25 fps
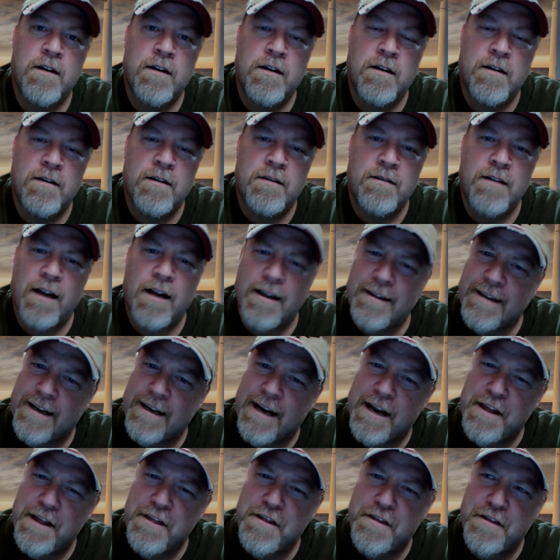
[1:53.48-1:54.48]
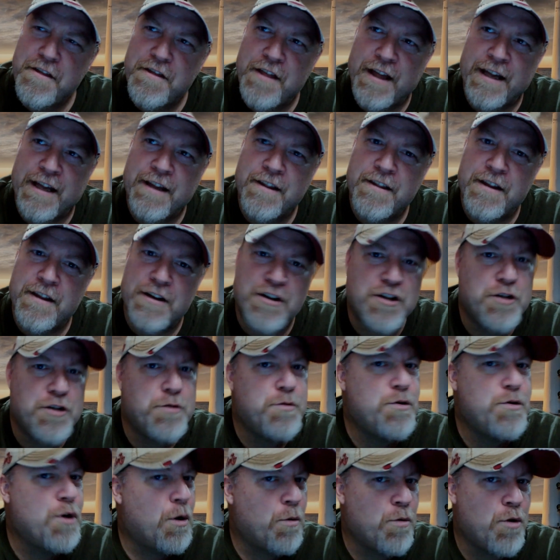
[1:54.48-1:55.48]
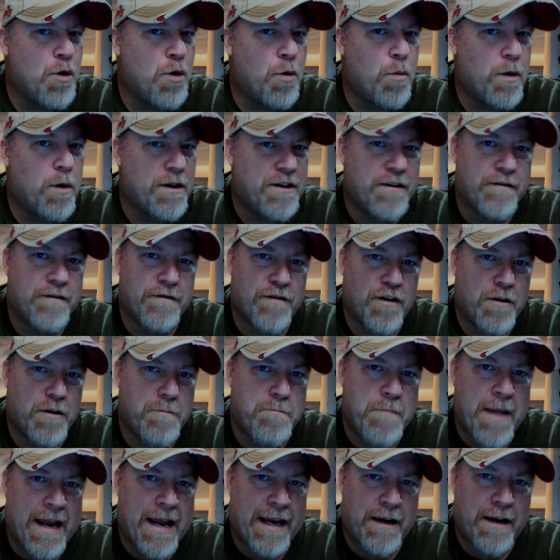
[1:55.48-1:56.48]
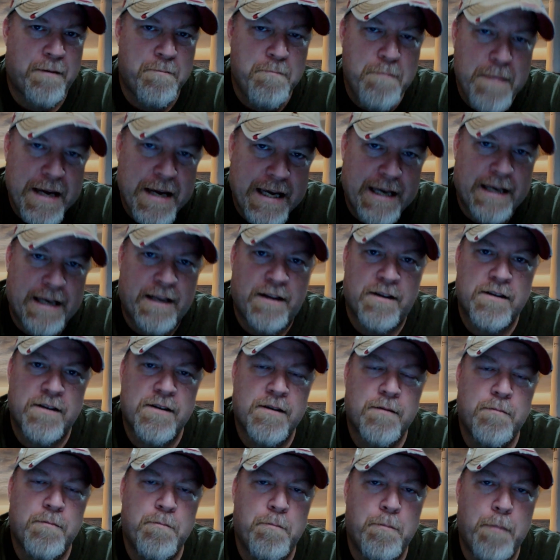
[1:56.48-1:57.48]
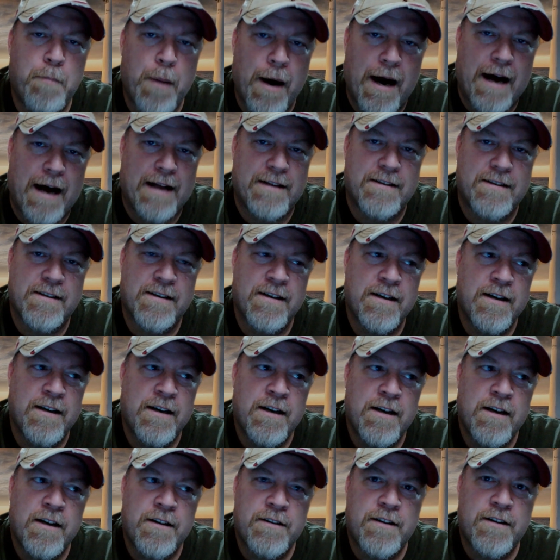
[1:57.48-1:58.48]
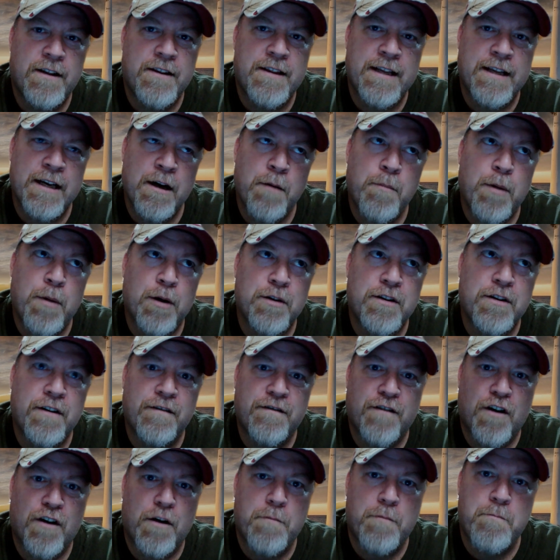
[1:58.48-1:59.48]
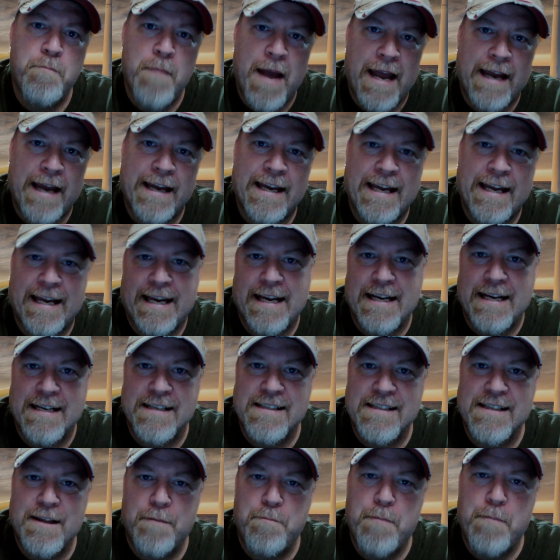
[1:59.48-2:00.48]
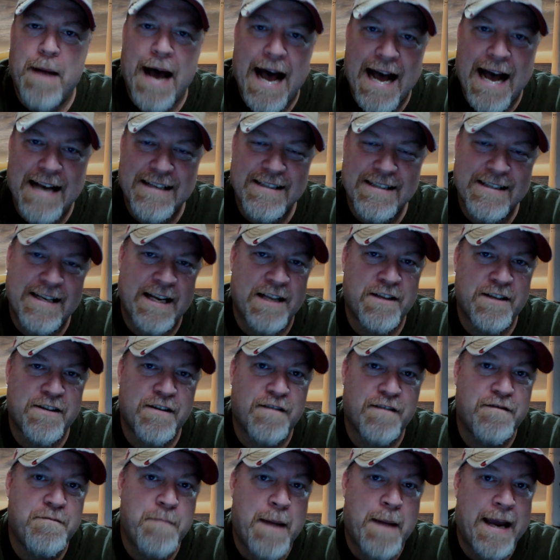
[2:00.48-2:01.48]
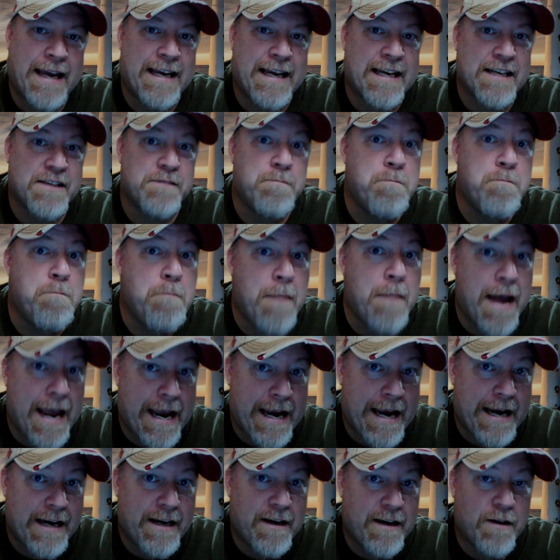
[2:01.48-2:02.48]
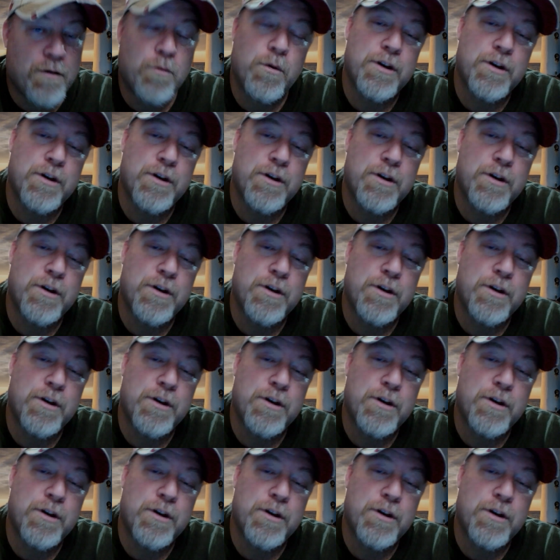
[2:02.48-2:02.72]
Not that I think that you don't know what the verb make means, but the thing about the verb make is the past tense of make is made, which